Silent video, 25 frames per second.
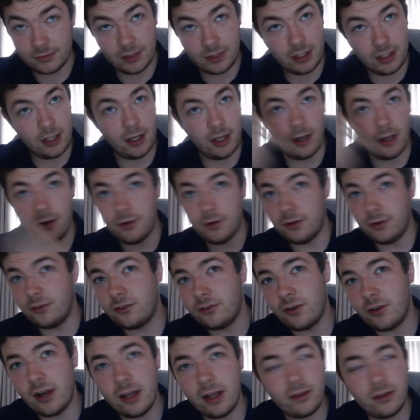Yeah, he's
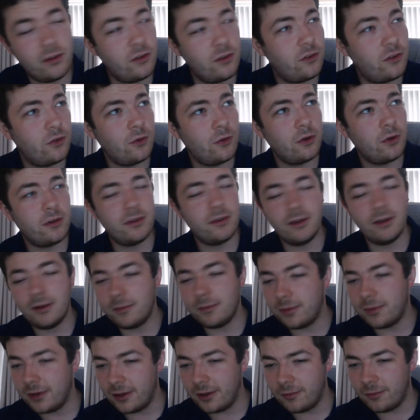trying to sort it,
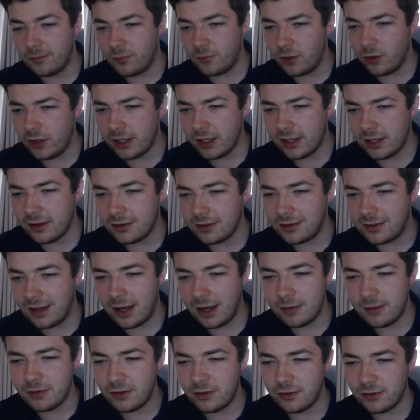but will he get the
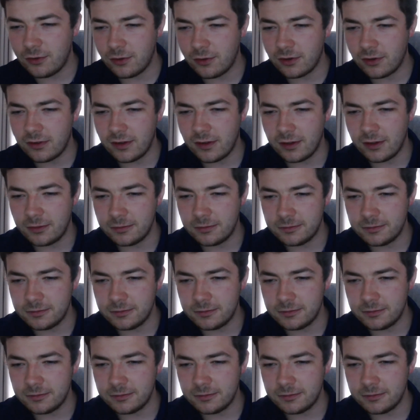time to sort it?